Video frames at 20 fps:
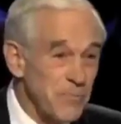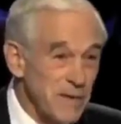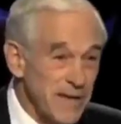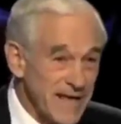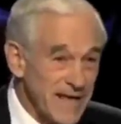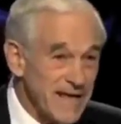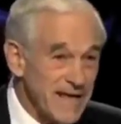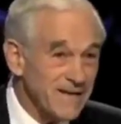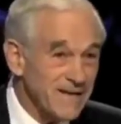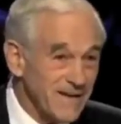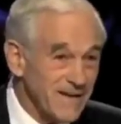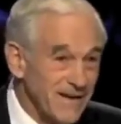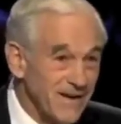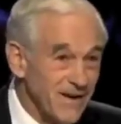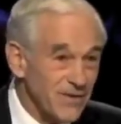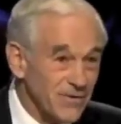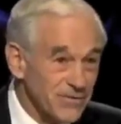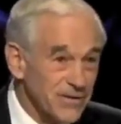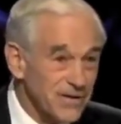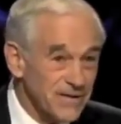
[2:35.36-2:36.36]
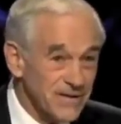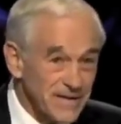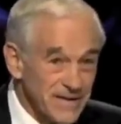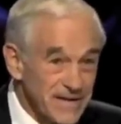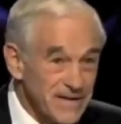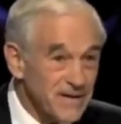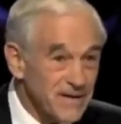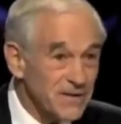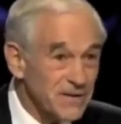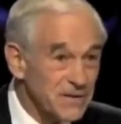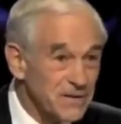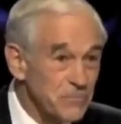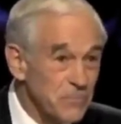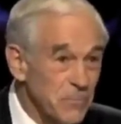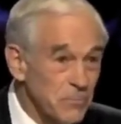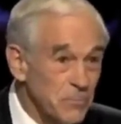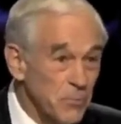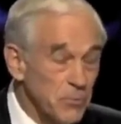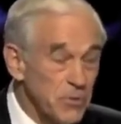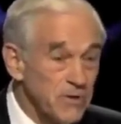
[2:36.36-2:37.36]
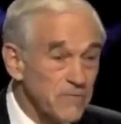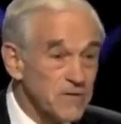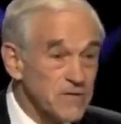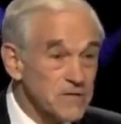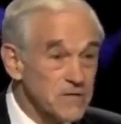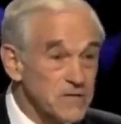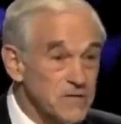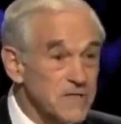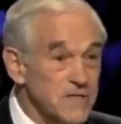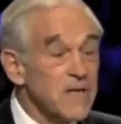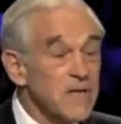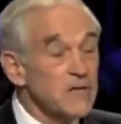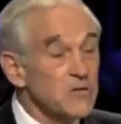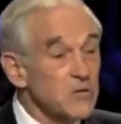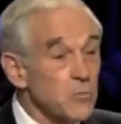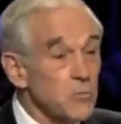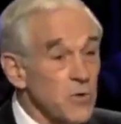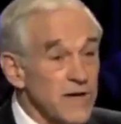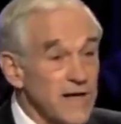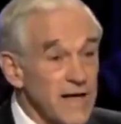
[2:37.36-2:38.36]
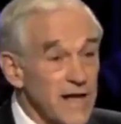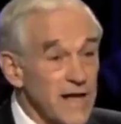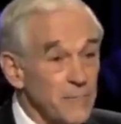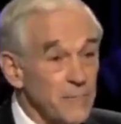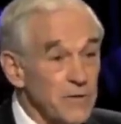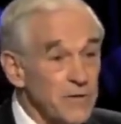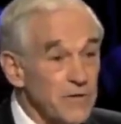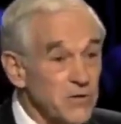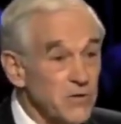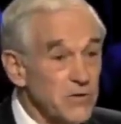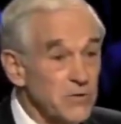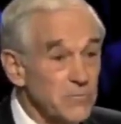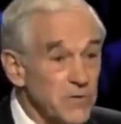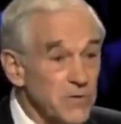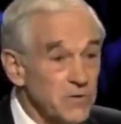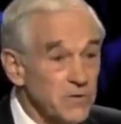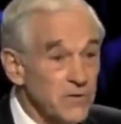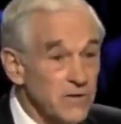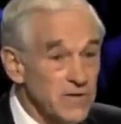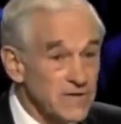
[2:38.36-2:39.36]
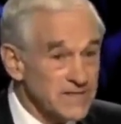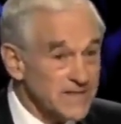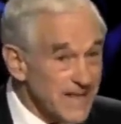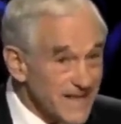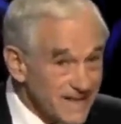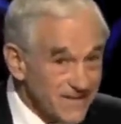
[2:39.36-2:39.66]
the bailout. They got privileges. So what happened to the middle class?